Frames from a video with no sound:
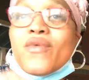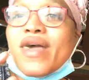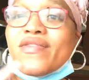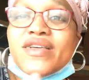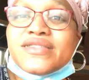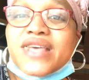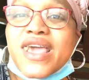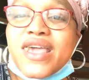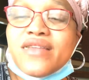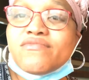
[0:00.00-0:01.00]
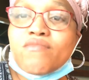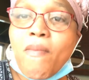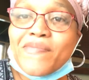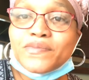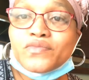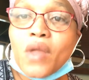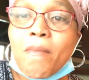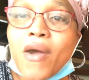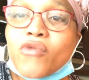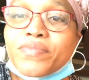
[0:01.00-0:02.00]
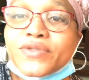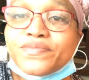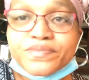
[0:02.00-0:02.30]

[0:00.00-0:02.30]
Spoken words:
Whether it's eating, burping,